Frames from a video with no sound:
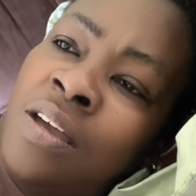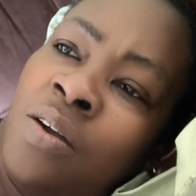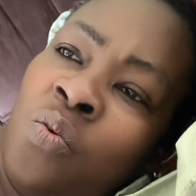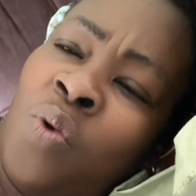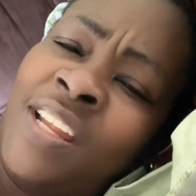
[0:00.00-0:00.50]

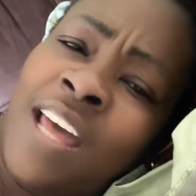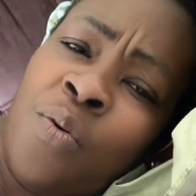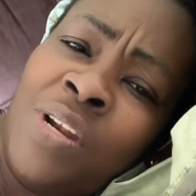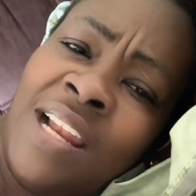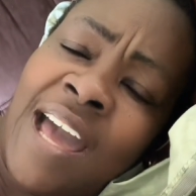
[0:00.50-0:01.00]
What I
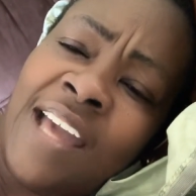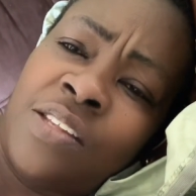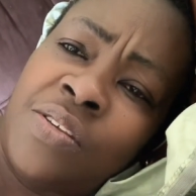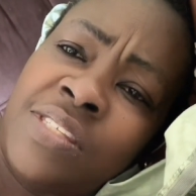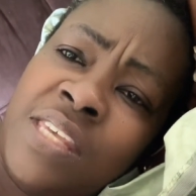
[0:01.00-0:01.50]
would like
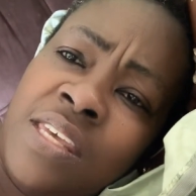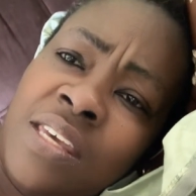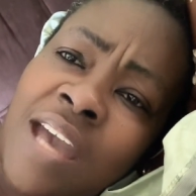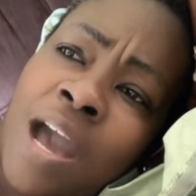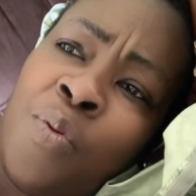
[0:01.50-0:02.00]
to see
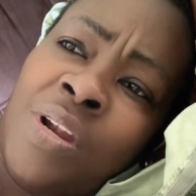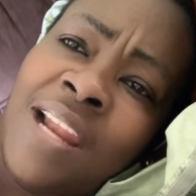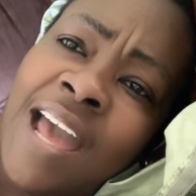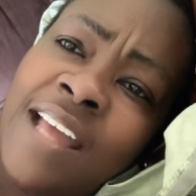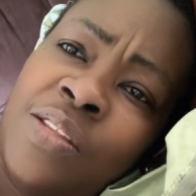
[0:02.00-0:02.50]

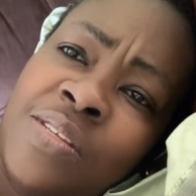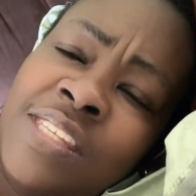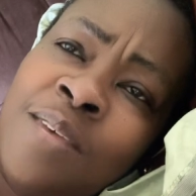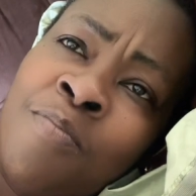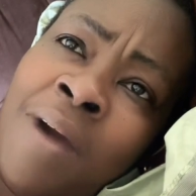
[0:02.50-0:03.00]

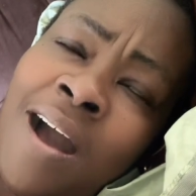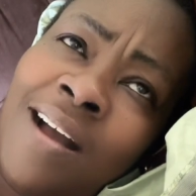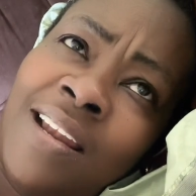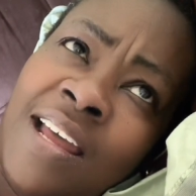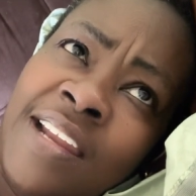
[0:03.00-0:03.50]

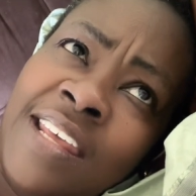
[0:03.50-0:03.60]
Markland